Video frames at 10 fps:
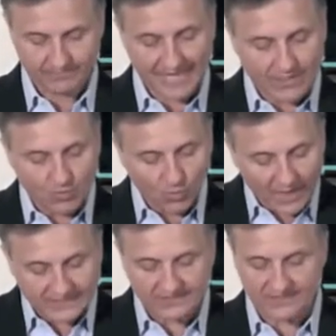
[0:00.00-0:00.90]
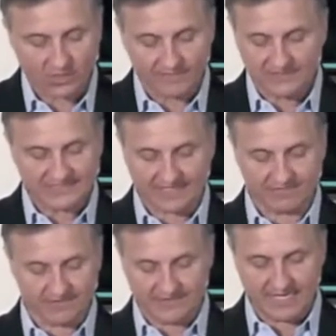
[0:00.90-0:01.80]
and rested on the
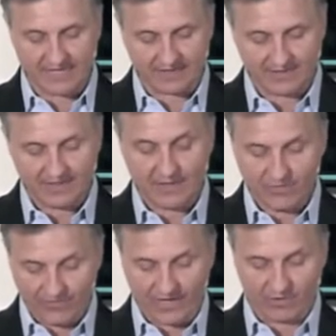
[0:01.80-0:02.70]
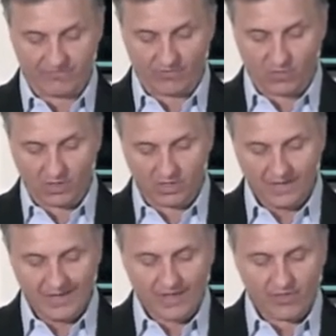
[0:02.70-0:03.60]
seventh day. Therefore,
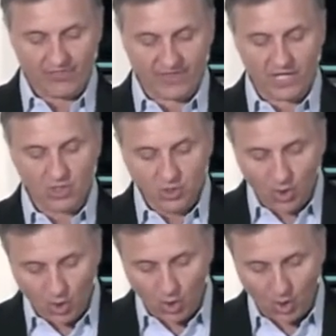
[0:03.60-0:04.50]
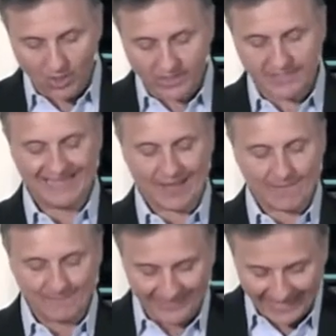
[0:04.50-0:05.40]
the Lord
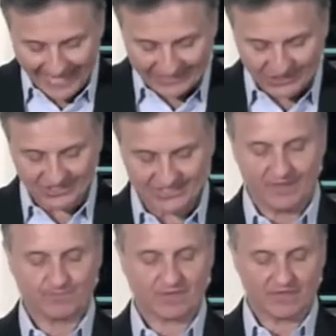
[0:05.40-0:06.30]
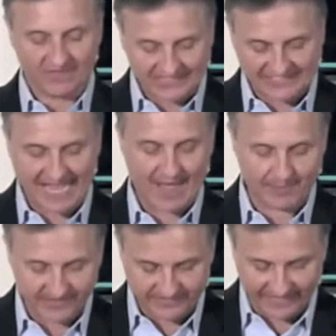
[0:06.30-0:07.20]
blessed the
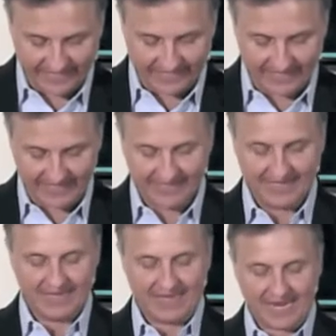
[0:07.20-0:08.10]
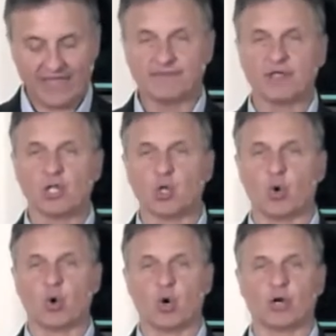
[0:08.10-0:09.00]
Sabbath day, and the
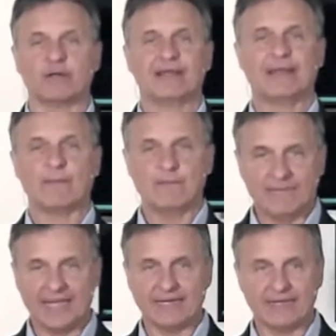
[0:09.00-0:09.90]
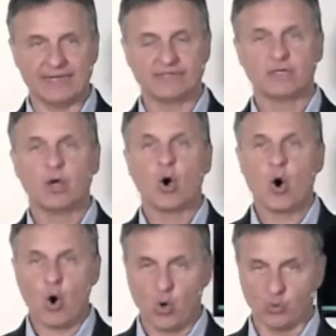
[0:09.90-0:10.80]
Lord made it
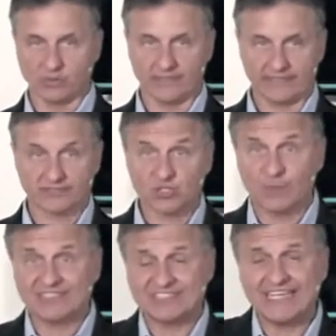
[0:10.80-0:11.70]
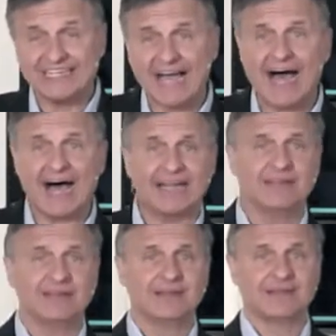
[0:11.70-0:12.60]
holy. So we see God
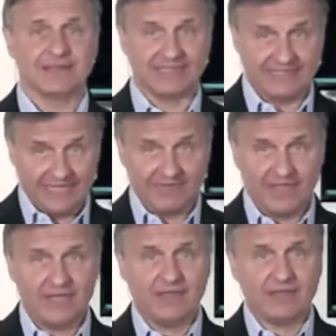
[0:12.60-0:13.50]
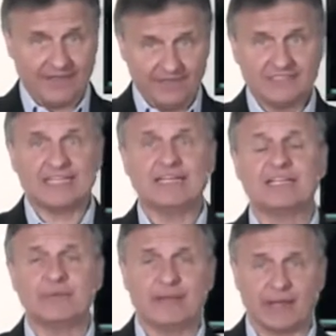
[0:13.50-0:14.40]
giving in the Ten
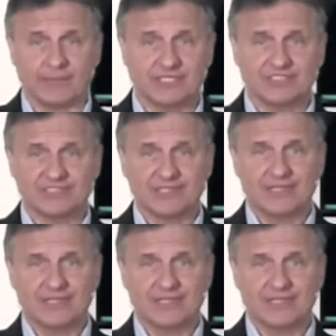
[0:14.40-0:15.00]
Commandments